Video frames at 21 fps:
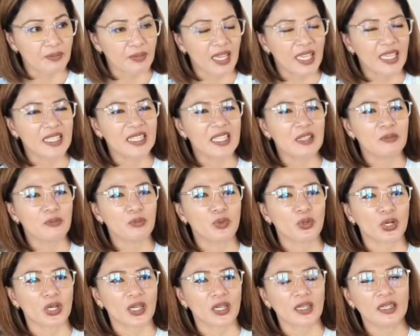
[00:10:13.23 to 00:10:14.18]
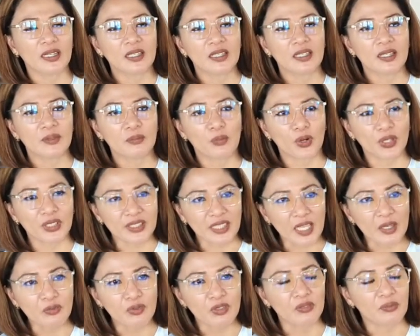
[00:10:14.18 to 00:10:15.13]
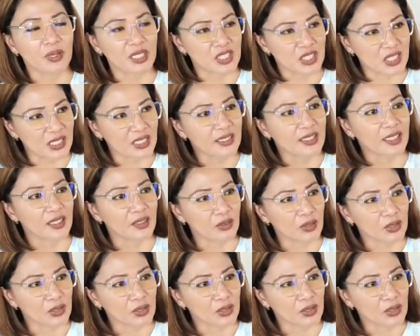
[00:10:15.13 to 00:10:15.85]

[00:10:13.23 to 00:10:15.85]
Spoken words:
I need more time with my children.